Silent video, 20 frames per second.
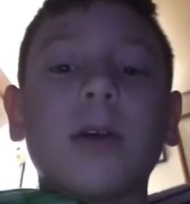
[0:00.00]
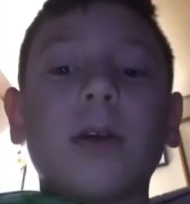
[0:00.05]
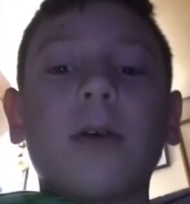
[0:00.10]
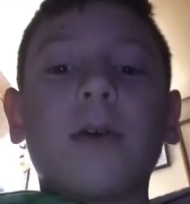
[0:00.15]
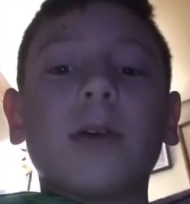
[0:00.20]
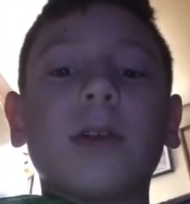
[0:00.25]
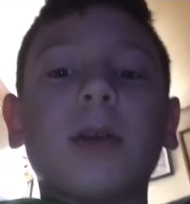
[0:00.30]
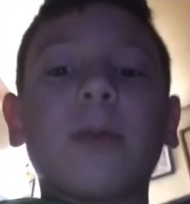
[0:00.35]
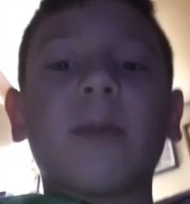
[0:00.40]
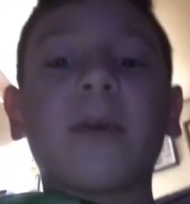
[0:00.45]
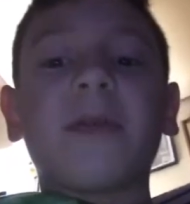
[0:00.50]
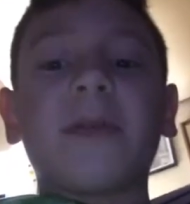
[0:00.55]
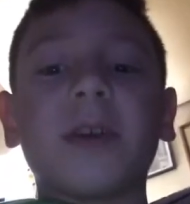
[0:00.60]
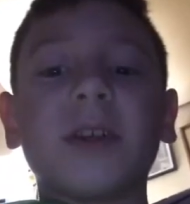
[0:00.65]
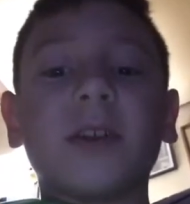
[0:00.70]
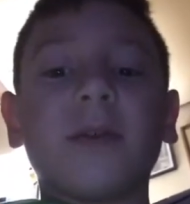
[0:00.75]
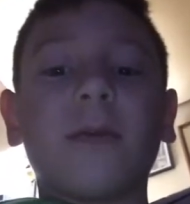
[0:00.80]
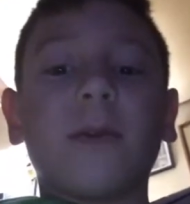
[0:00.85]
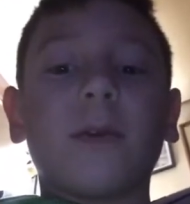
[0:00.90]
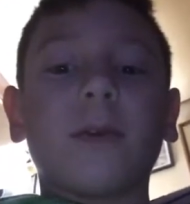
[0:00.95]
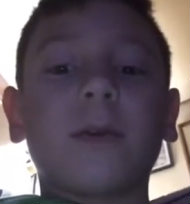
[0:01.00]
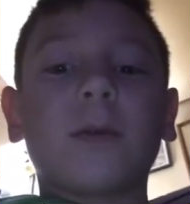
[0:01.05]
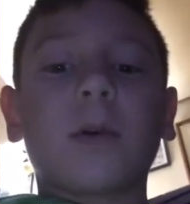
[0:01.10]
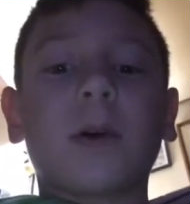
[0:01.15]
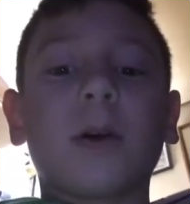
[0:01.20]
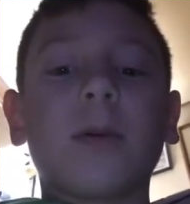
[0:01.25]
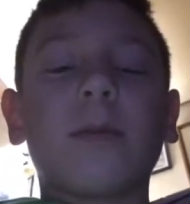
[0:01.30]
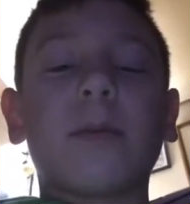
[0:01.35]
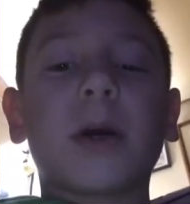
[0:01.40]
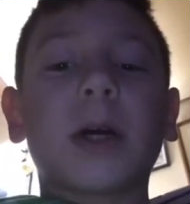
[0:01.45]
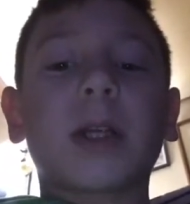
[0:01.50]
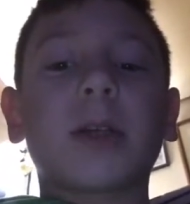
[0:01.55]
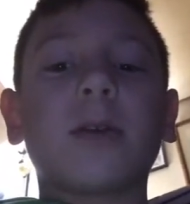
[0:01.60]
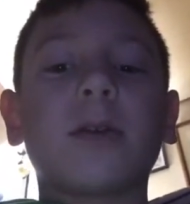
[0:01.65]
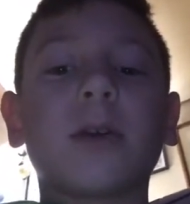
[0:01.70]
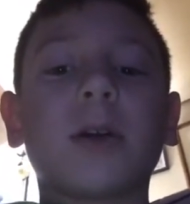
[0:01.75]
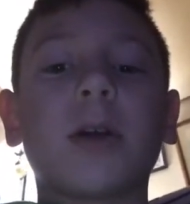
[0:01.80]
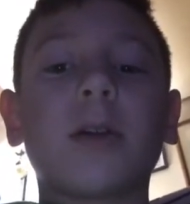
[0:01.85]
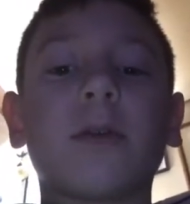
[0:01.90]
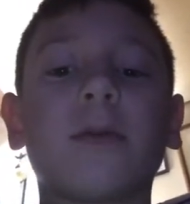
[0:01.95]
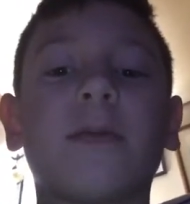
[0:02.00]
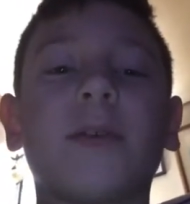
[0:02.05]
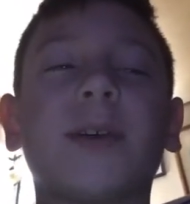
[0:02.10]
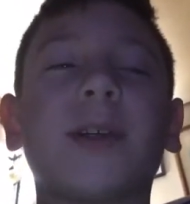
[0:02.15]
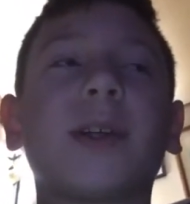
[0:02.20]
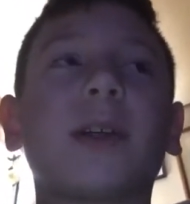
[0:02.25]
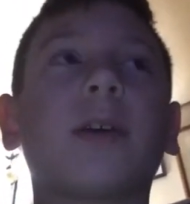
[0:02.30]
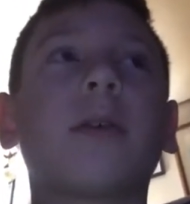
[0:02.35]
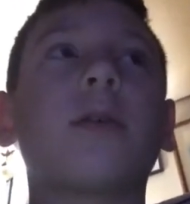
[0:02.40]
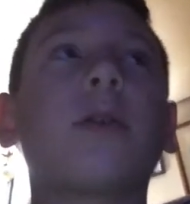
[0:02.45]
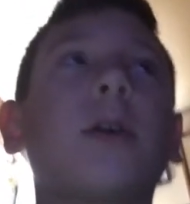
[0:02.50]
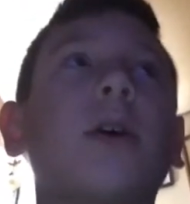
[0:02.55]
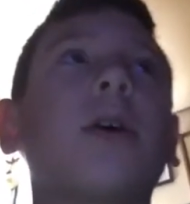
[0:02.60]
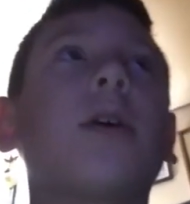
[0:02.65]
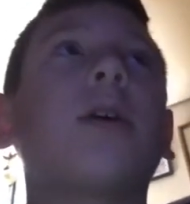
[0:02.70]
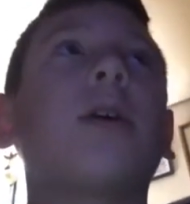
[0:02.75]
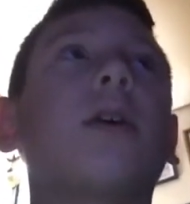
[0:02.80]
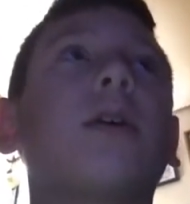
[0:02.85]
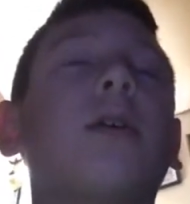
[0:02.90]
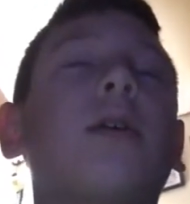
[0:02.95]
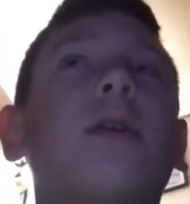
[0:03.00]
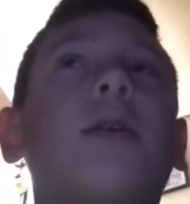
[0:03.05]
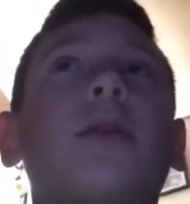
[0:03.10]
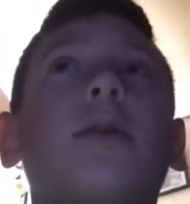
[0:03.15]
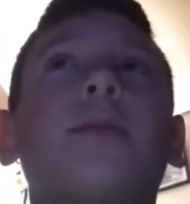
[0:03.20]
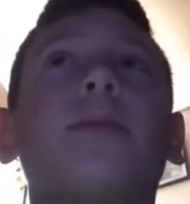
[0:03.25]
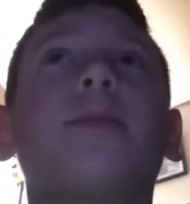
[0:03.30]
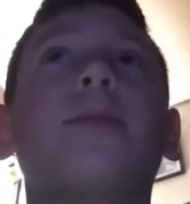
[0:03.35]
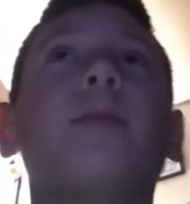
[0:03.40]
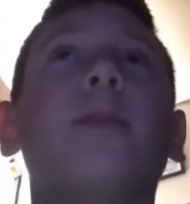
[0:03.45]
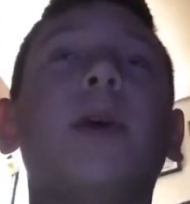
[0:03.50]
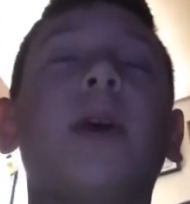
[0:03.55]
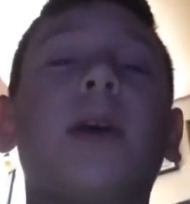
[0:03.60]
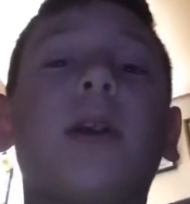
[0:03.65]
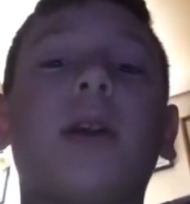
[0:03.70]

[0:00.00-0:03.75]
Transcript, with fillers: what's up my favorite viewers, welcome back to another video. Um, me and